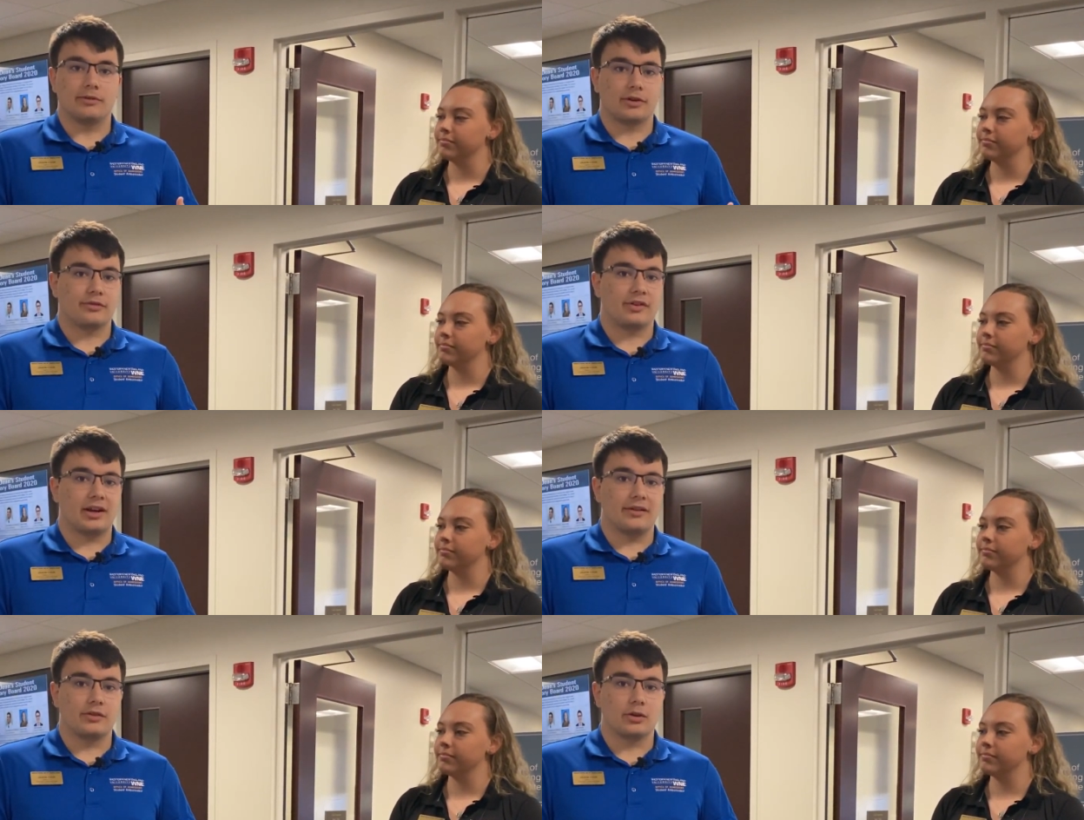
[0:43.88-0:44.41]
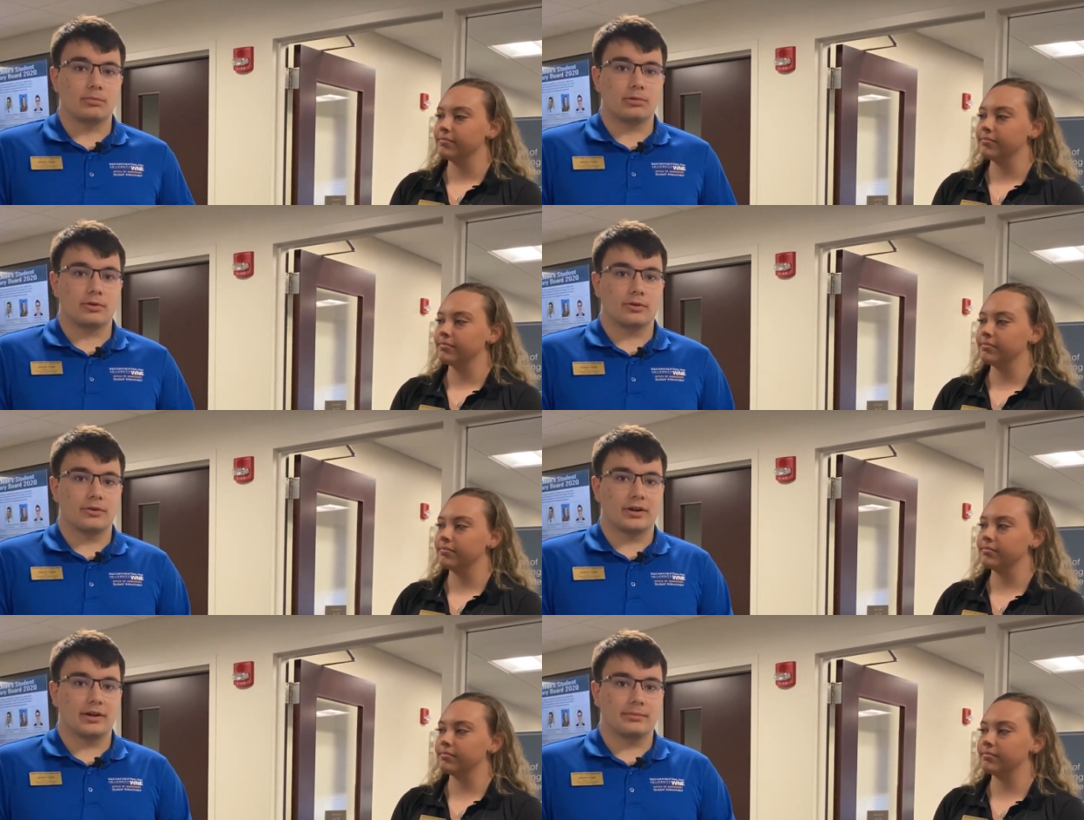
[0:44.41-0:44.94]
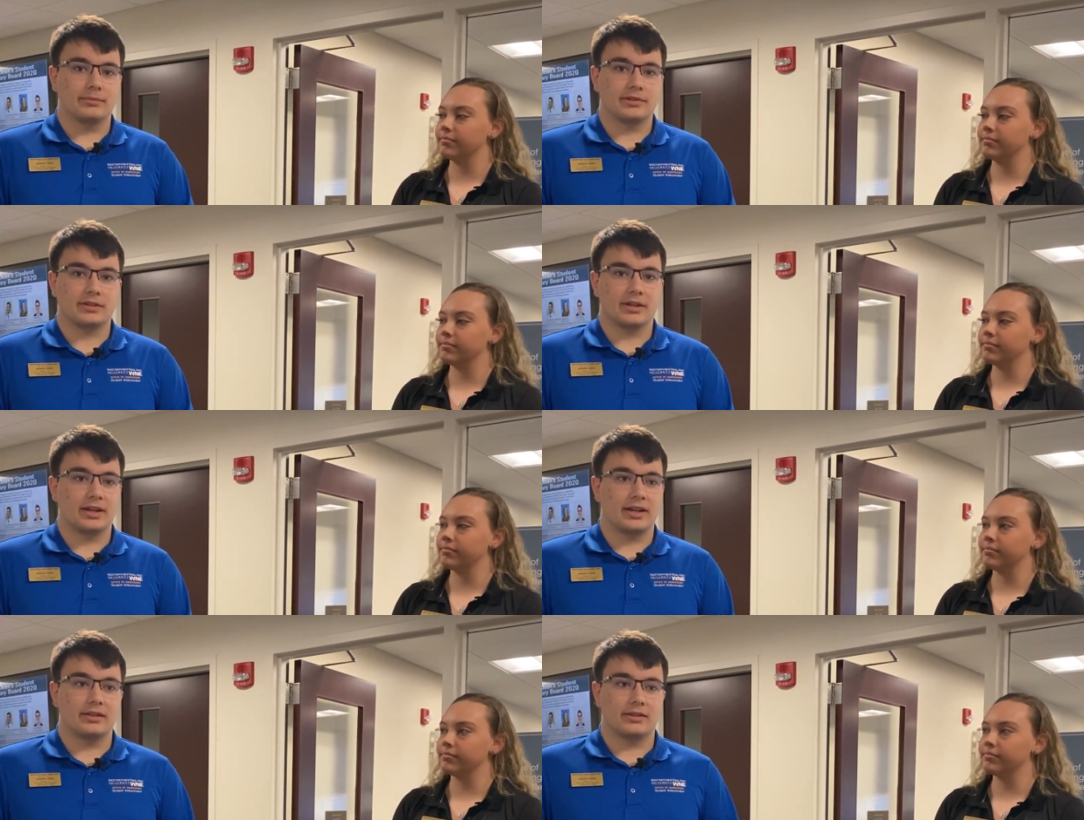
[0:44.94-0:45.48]
Speaker 1: of our five-year programs, uh,
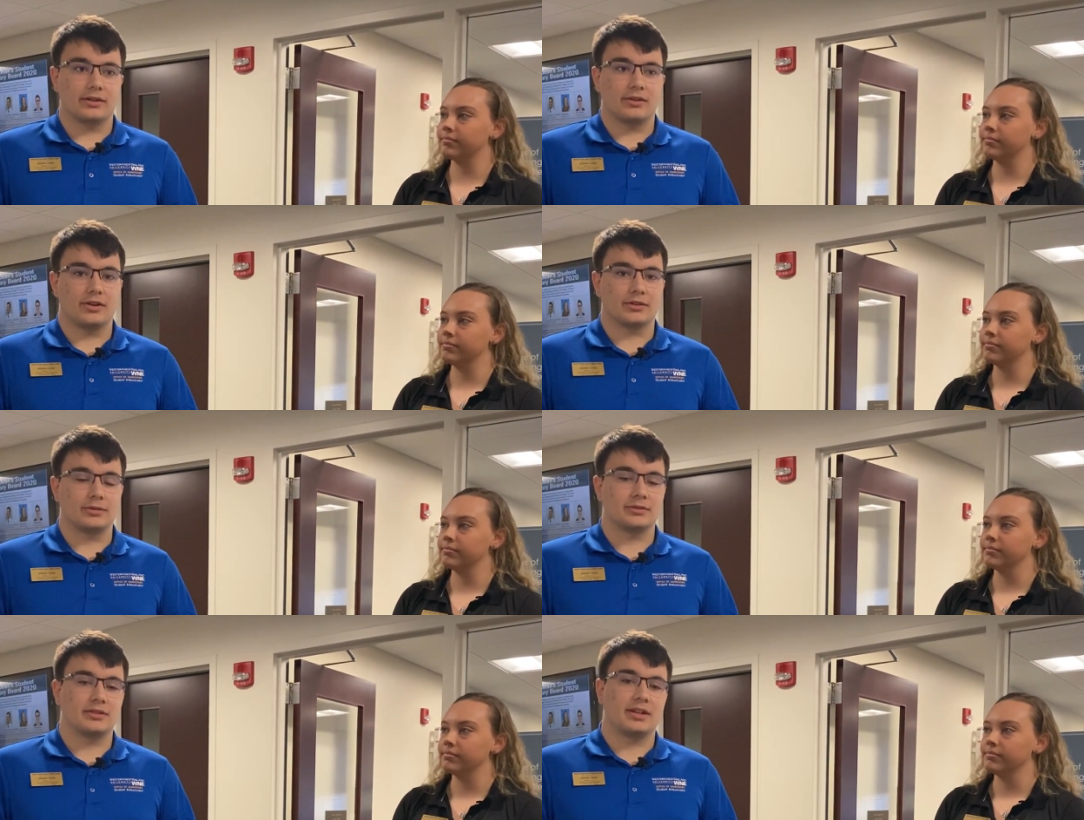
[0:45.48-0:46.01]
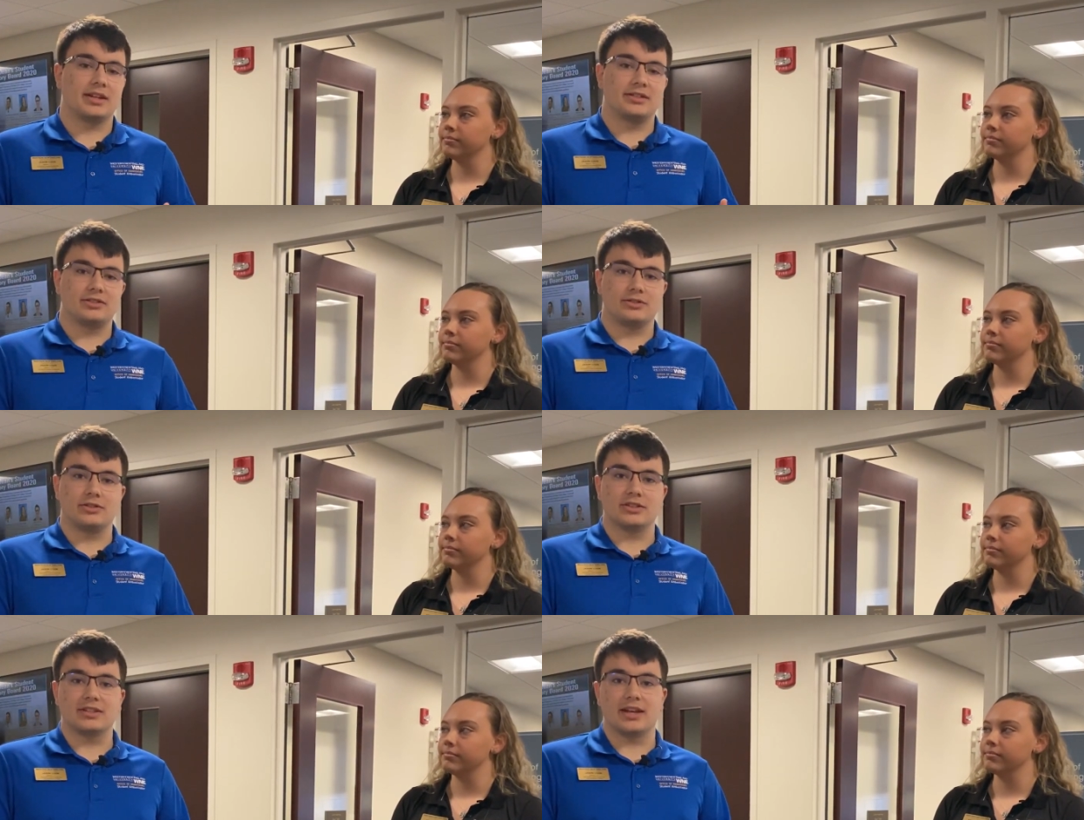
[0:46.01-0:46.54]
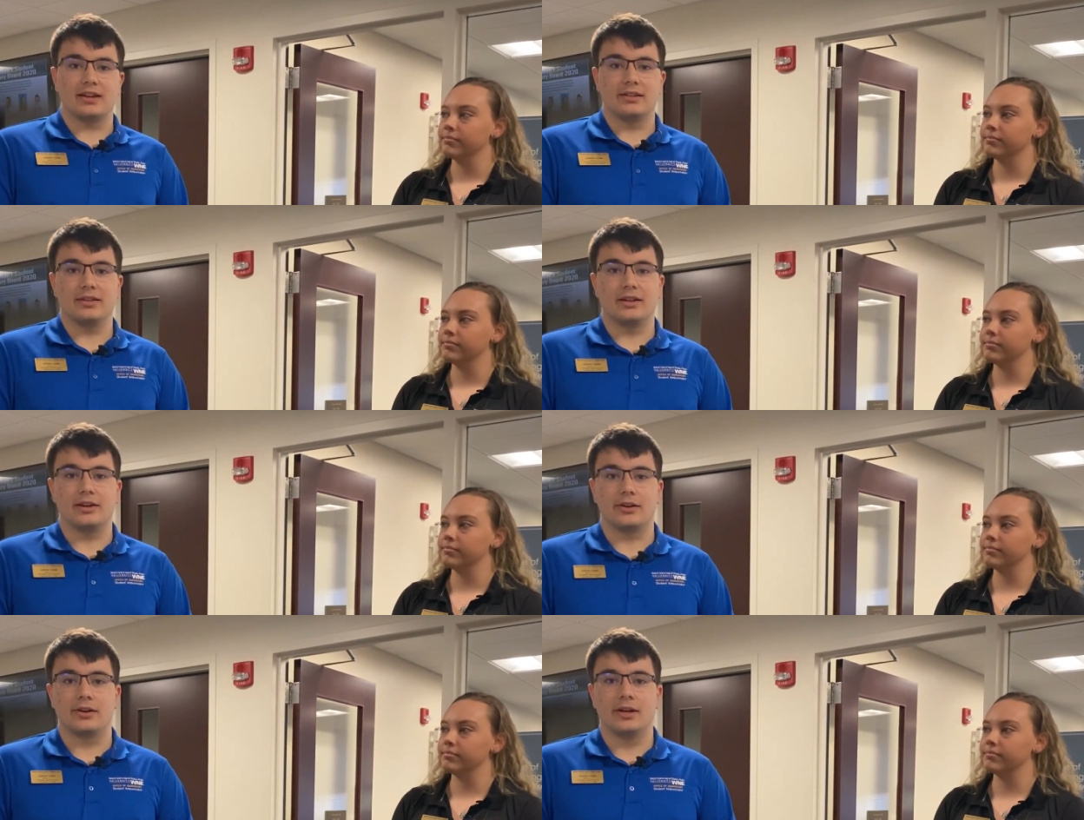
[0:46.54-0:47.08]
anything along those lines, you just head in
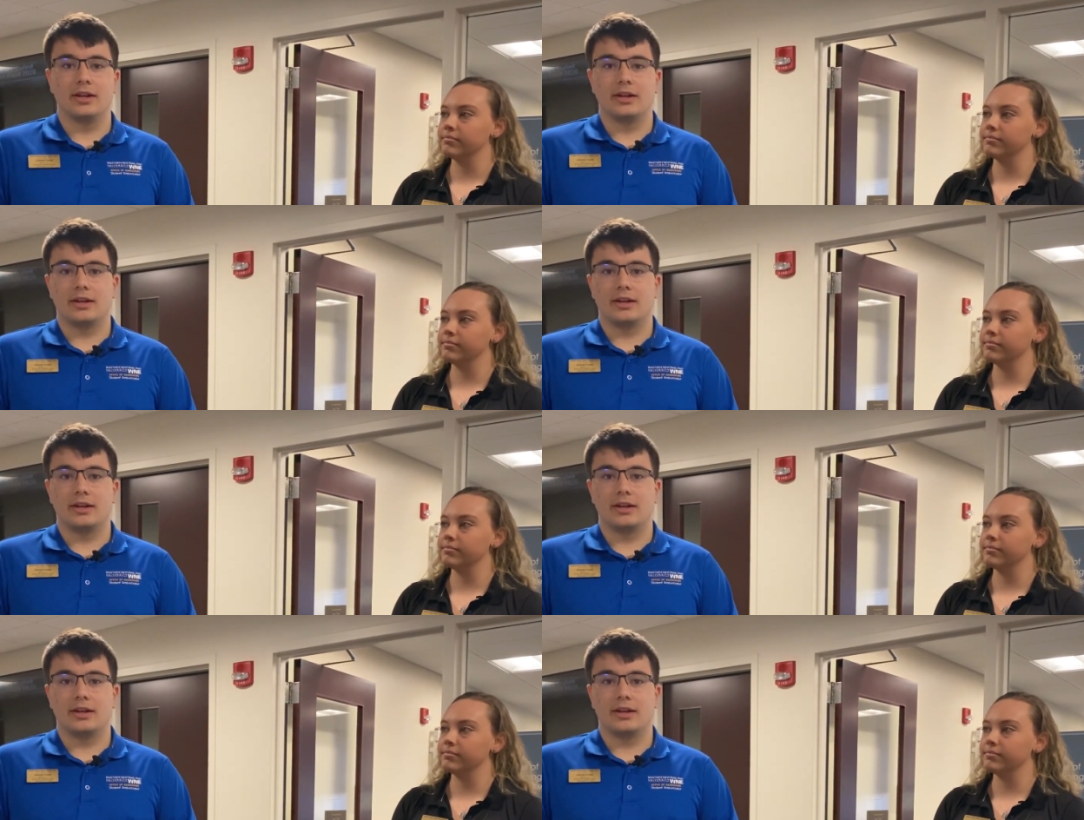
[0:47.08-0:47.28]
there.